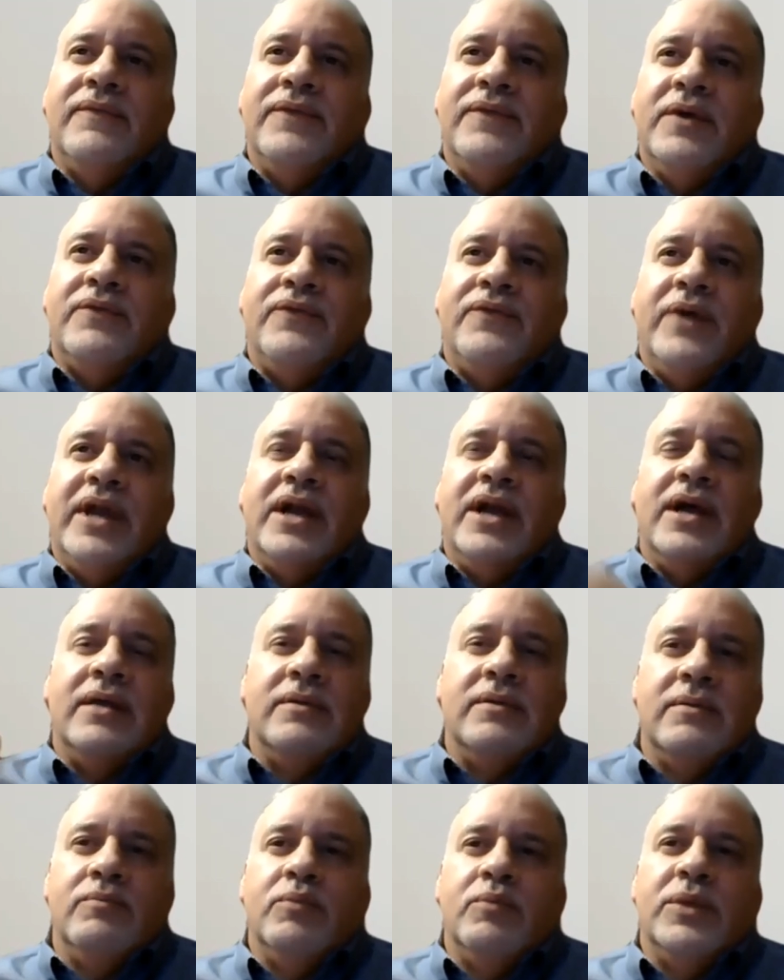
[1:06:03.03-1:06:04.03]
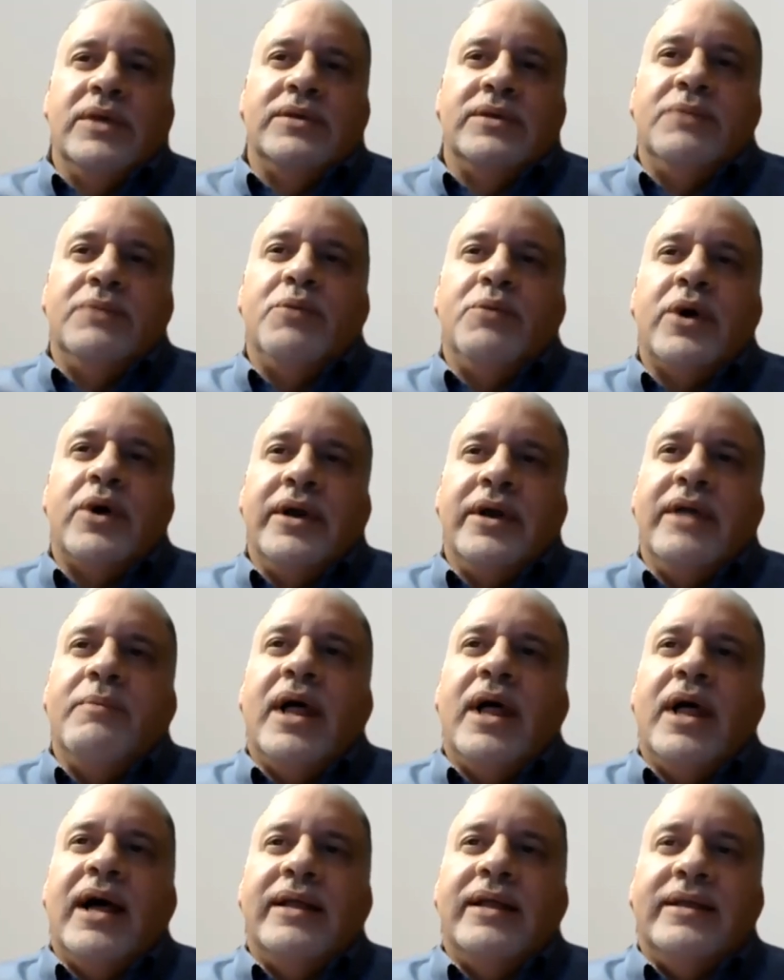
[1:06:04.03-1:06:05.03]
Feel free to, she put her
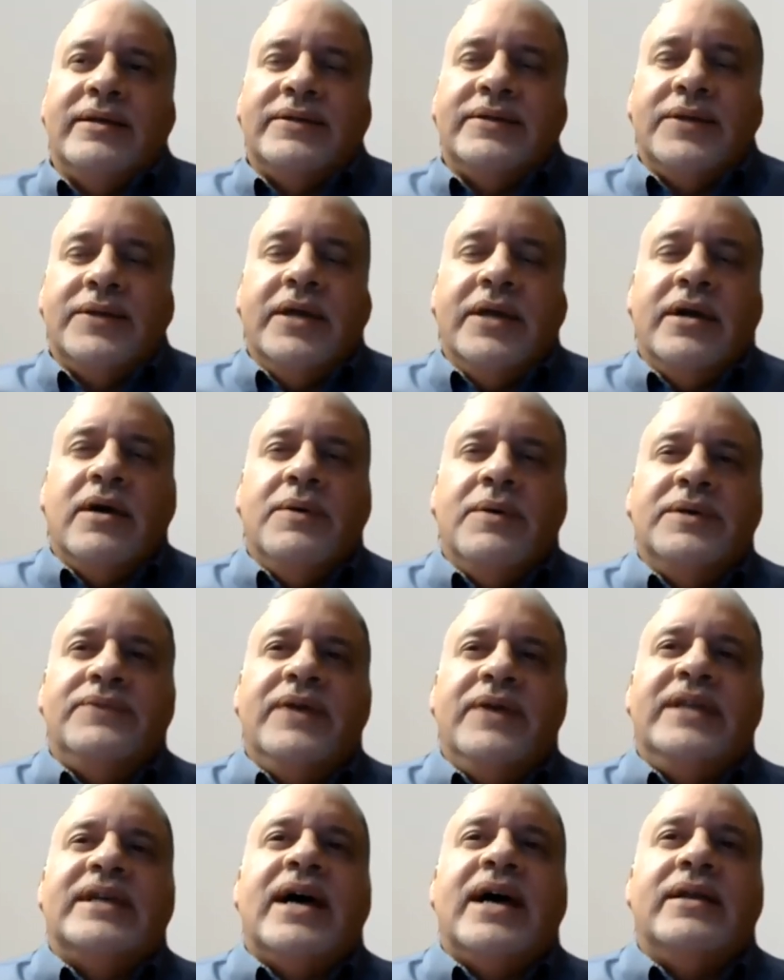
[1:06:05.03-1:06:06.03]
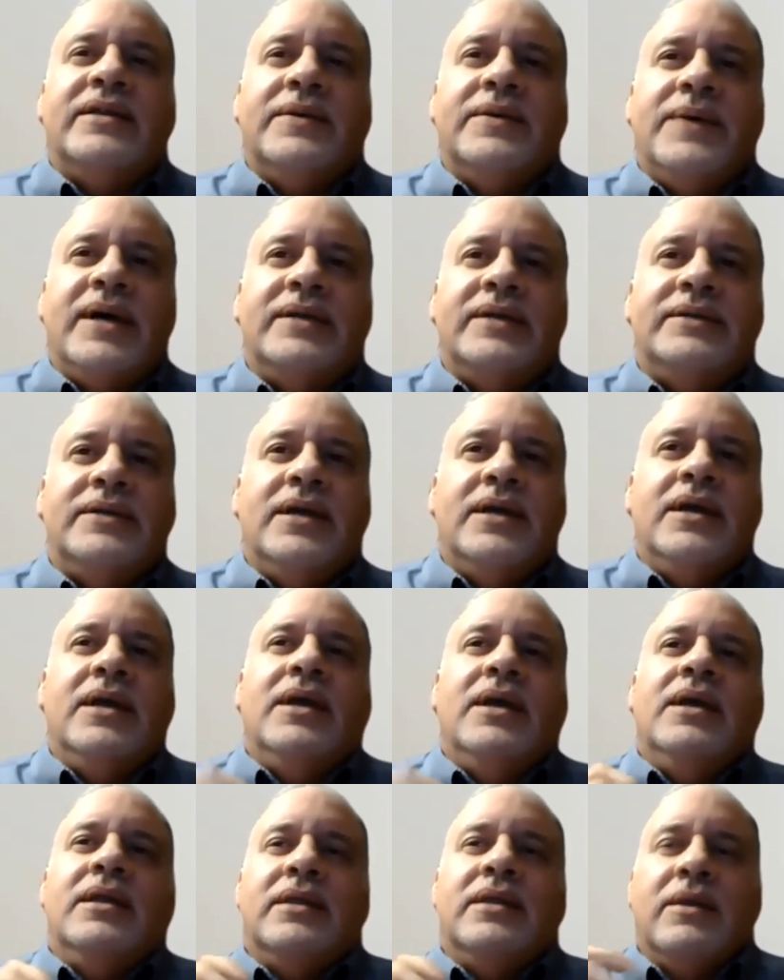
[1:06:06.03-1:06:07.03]
email out there so you can always reach out to us.
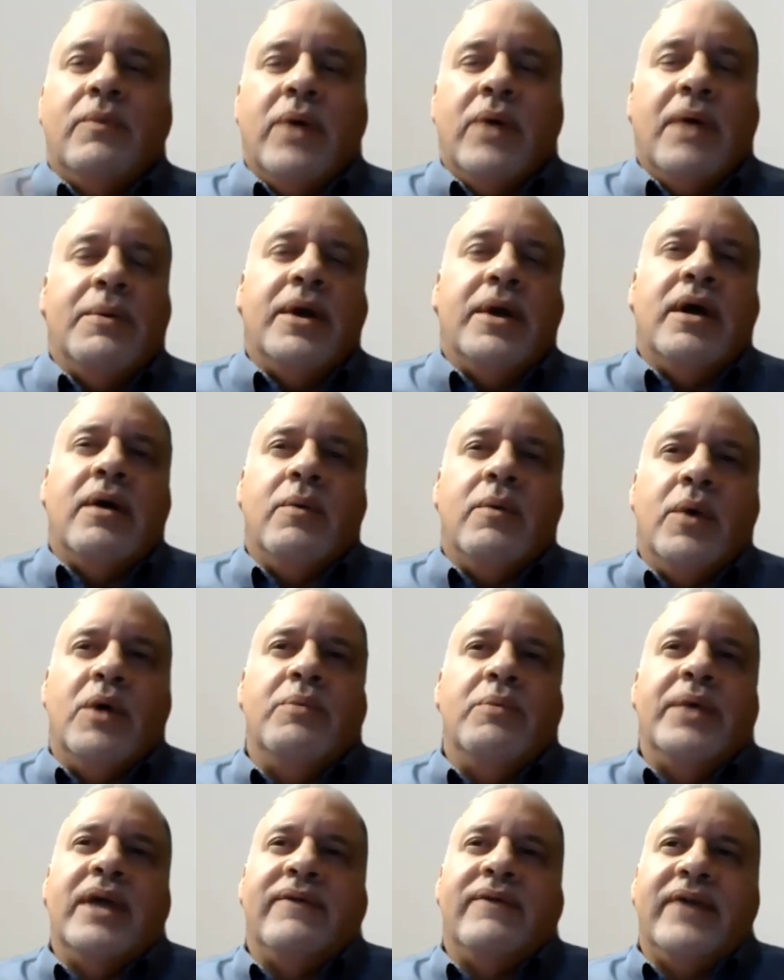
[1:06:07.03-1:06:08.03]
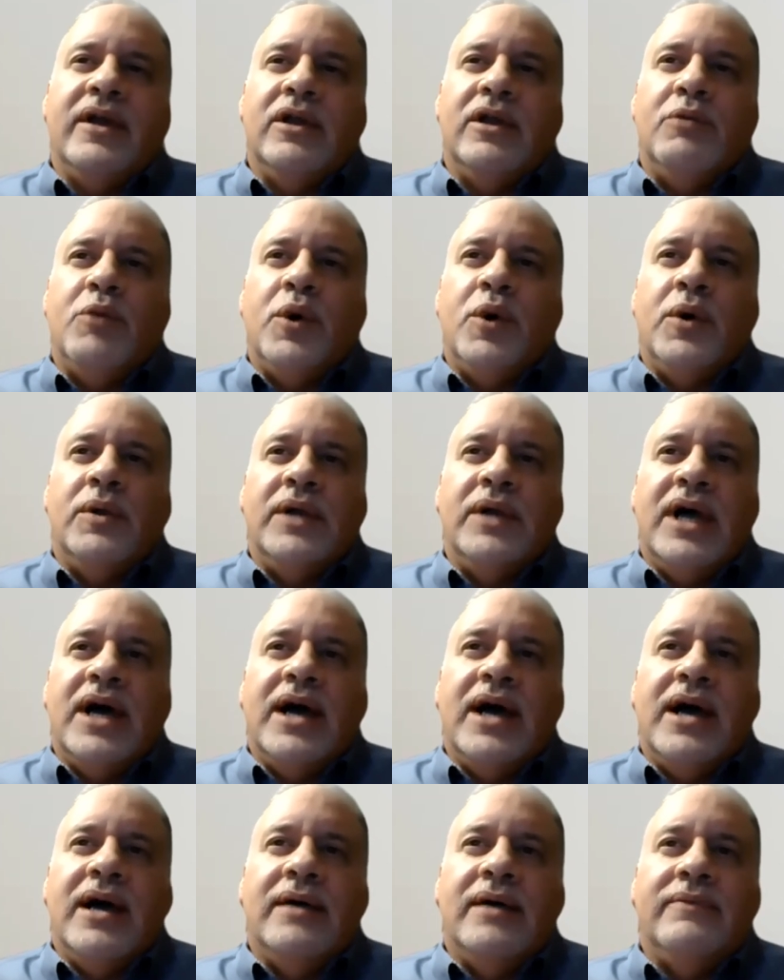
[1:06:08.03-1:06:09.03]
The webinar will be available
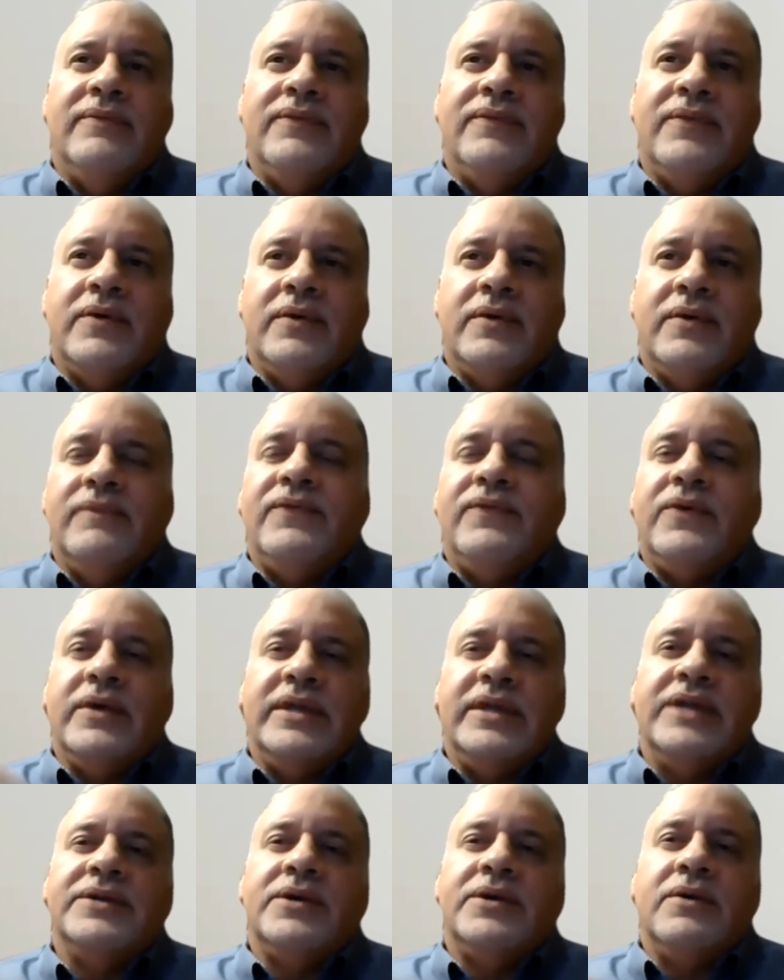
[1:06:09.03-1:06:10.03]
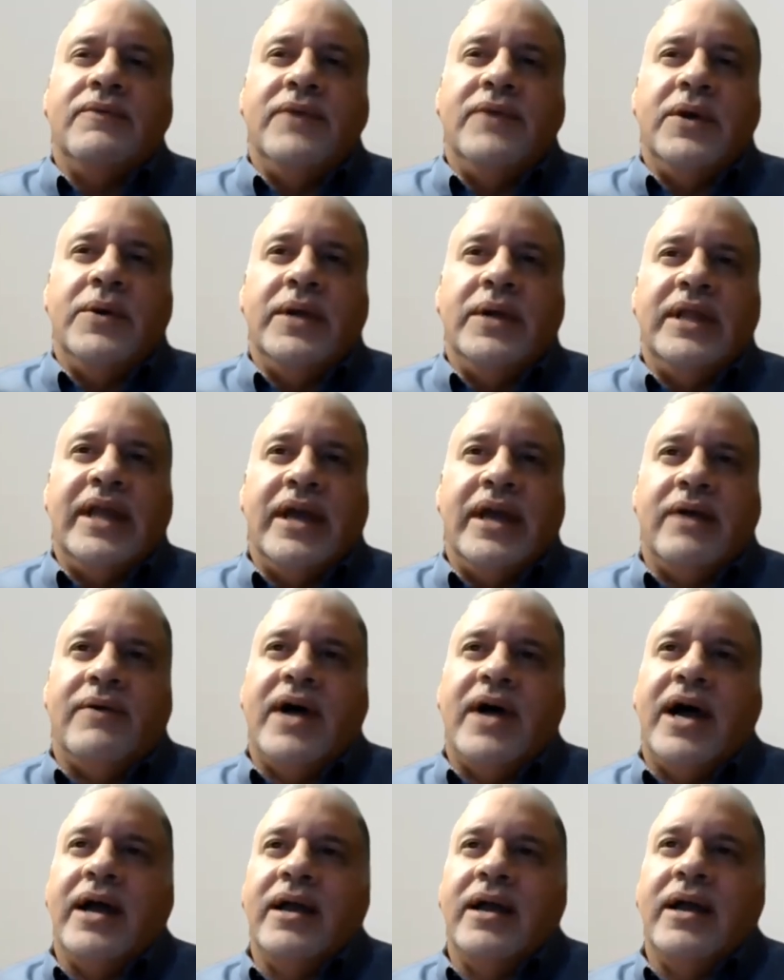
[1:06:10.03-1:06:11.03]
for additional viewing later
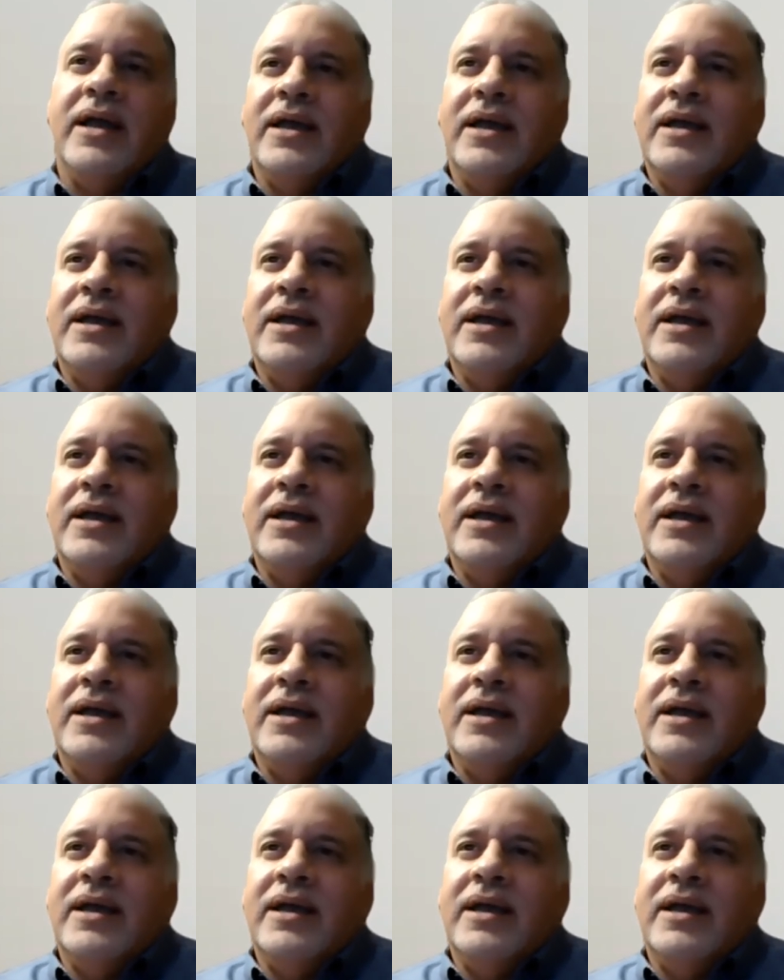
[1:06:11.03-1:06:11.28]
on.